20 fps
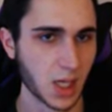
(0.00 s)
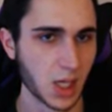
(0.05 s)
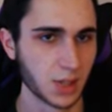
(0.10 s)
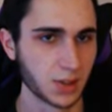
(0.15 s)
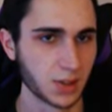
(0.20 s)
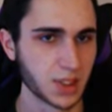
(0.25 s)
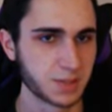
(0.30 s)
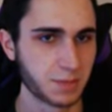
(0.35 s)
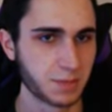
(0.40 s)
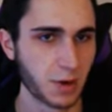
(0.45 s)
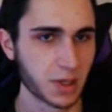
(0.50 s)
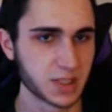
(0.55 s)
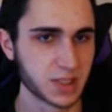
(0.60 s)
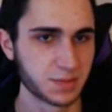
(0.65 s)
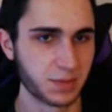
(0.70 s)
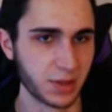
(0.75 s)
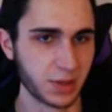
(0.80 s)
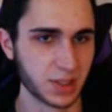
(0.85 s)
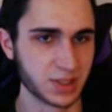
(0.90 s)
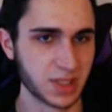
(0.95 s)
This part's
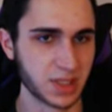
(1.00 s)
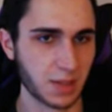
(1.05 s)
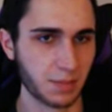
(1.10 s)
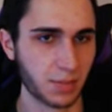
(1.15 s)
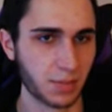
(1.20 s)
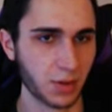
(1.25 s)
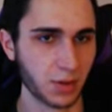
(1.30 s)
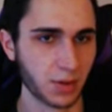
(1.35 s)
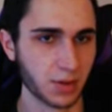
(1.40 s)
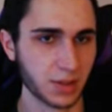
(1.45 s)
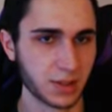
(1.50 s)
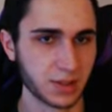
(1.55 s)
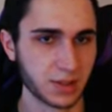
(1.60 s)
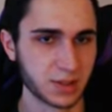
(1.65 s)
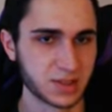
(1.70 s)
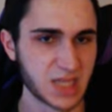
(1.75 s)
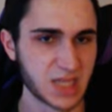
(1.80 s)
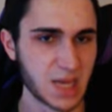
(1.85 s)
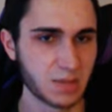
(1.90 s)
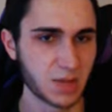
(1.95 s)
pretty simple.
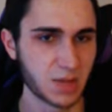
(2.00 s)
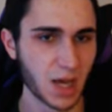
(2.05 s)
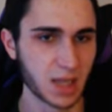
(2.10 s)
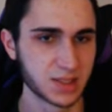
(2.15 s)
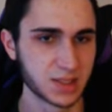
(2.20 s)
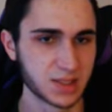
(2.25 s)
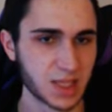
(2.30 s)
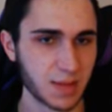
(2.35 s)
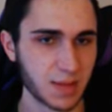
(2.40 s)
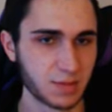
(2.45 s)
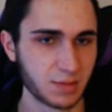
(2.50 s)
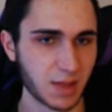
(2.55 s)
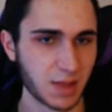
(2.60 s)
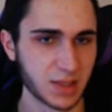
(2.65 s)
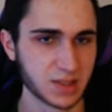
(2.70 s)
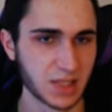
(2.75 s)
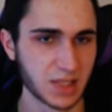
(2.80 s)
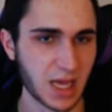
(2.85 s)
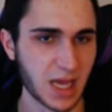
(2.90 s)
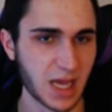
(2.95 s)
Same concept
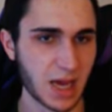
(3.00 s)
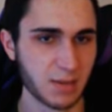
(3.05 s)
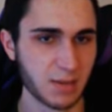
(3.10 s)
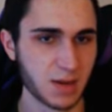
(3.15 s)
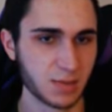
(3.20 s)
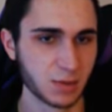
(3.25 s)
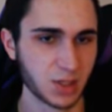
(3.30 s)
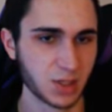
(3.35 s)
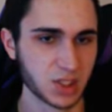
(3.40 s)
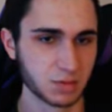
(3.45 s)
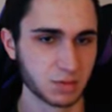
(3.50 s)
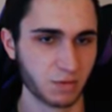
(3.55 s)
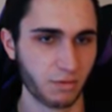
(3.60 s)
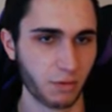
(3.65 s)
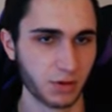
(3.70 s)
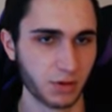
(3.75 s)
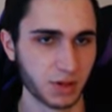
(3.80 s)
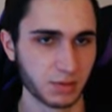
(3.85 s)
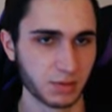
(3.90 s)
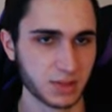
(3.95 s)
as the AI manipulation
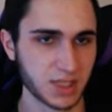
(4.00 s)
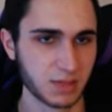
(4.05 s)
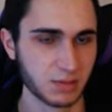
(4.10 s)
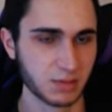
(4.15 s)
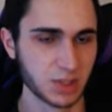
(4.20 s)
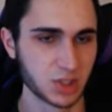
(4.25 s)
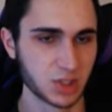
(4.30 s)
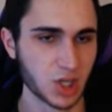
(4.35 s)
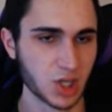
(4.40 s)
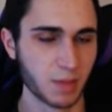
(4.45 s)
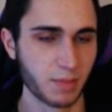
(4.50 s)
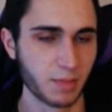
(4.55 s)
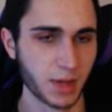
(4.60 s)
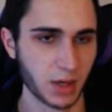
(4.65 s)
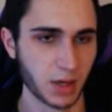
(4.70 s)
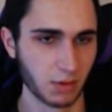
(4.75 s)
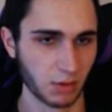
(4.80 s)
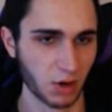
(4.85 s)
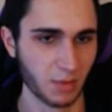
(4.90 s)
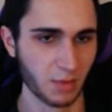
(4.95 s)
before that we did. We just jump on
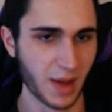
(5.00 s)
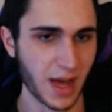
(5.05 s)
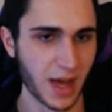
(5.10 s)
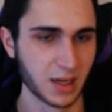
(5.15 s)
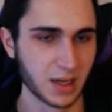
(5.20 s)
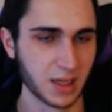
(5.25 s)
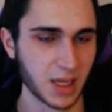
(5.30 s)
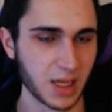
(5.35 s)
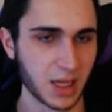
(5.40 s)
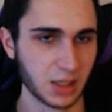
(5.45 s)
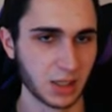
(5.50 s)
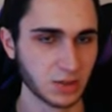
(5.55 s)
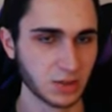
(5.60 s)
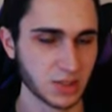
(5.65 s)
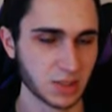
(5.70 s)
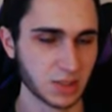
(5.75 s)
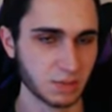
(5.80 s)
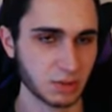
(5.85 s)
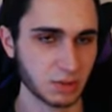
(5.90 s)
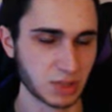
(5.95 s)
a robot and use it
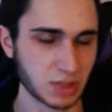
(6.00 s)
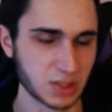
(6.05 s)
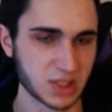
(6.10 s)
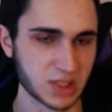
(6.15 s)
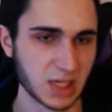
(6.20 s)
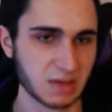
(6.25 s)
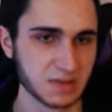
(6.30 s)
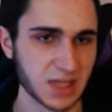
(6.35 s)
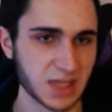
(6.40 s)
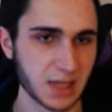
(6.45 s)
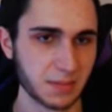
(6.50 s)
to boost ourselves up.